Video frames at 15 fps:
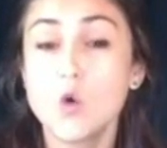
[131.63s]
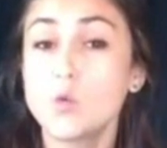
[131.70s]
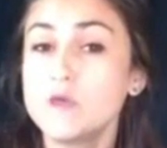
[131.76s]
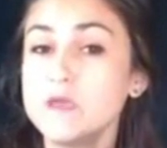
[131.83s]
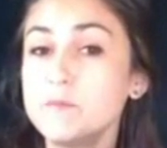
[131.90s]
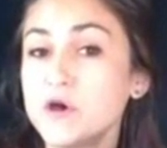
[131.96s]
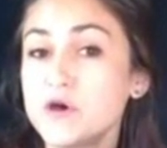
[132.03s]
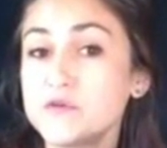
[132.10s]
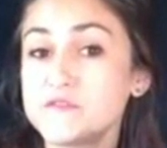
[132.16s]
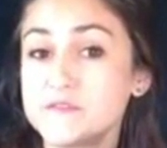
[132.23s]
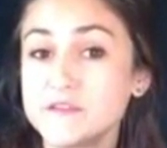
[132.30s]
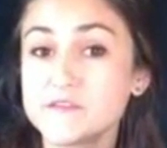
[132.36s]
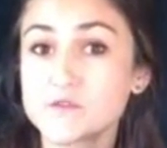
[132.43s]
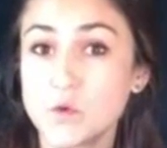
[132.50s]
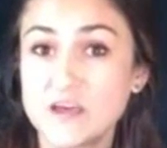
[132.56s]
We posed
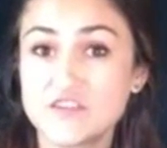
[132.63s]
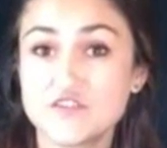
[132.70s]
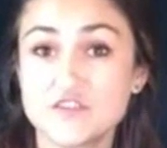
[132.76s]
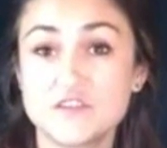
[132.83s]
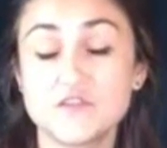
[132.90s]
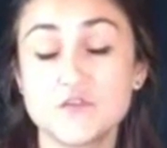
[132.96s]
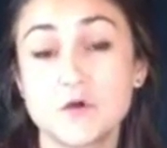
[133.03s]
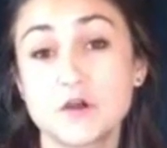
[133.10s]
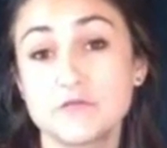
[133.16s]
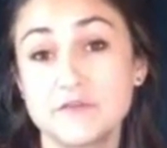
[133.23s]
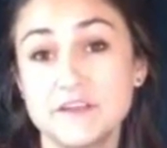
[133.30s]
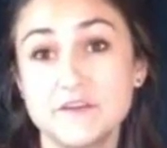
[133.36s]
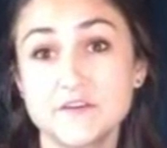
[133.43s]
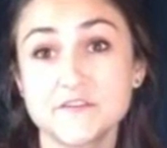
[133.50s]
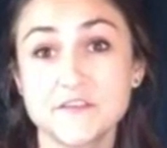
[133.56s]
this question to our
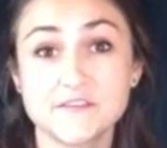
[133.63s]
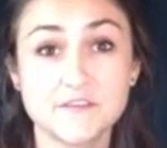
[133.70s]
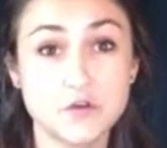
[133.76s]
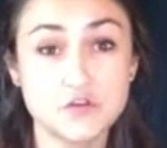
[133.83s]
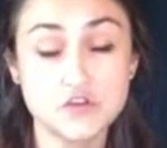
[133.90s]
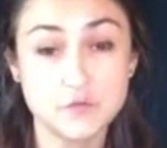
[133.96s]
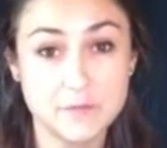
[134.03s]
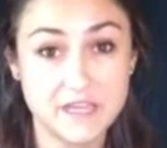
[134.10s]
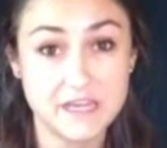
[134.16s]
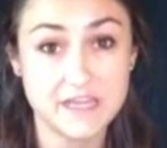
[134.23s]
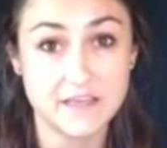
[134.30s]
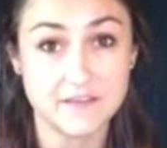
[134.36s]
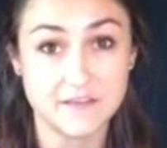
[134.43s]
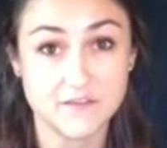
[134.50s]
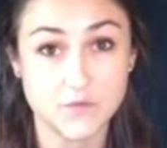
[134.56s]
readers on social
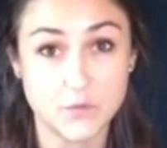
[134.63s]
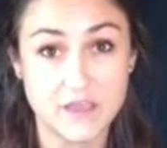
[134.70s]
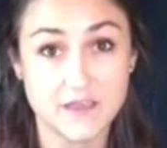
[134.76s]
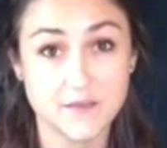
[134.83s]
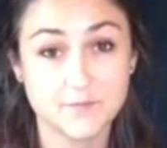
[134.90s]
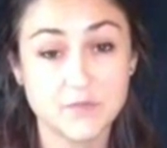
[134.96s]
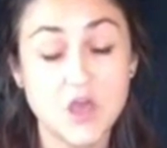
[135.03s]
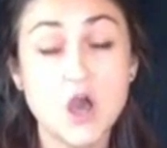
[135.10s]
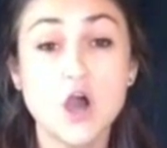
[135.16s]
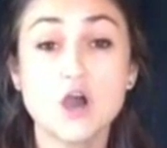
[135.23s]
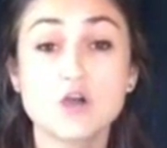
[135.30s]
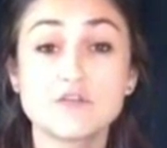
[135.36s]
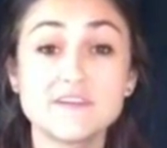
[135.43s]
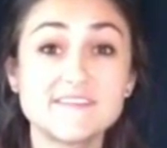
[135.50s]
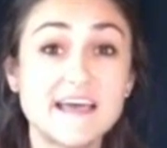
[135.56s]
media this week.
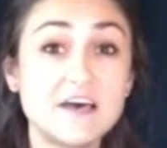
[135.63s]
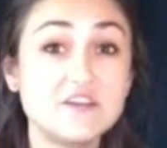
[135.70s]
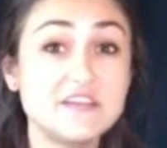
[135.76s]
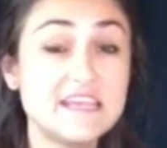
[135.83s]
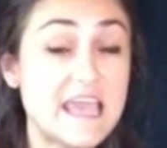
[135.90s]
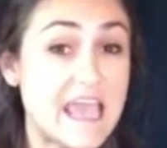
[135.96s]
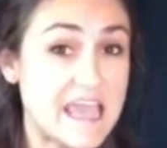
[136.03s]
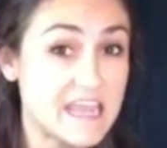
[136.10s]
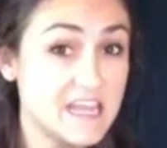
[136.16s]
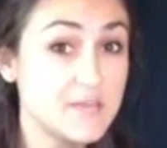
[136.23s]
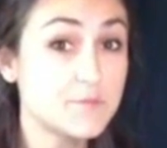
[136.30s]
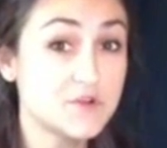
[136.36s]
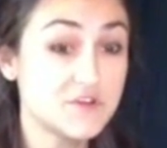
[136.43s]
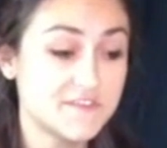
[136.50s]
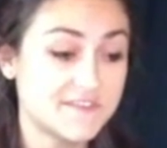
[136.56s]
A resounding
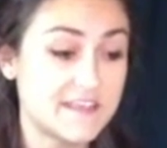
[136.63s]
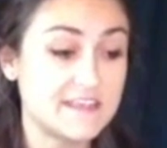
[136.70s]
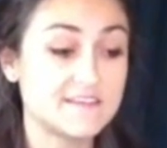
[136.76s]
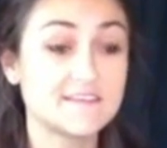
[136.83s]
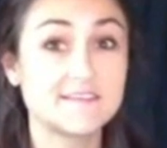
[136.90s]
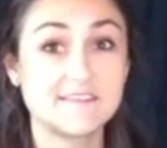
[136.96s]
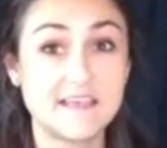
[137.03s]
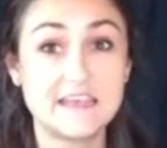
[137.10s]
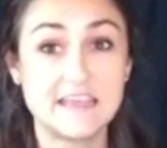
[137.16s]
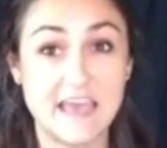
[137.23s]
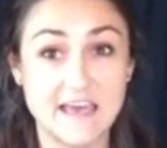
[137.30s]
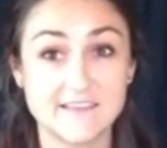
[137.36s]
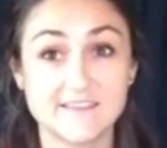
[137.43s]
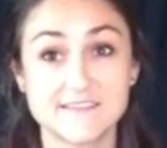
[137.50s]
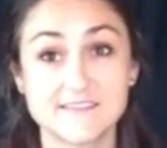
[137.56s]
80% said
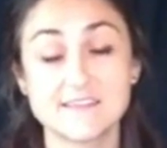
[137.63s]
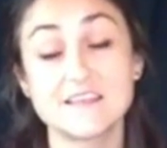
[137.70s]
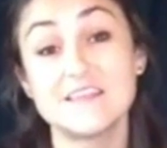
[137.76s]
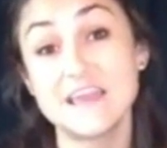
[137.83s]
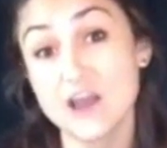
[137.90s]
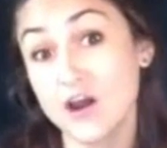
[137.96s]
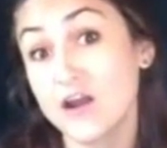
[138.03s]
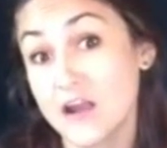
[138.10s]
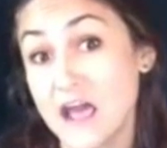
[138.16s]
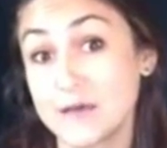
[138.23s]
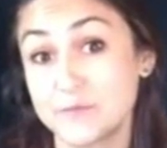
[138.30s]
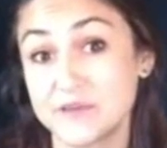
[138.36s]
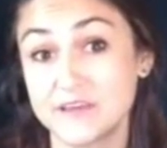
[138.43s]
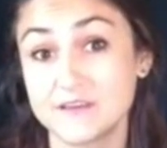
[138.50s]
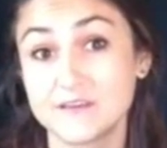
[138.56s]
yes, they are
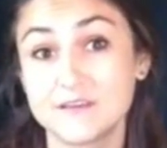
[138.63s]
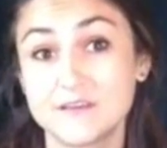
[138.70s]
happy.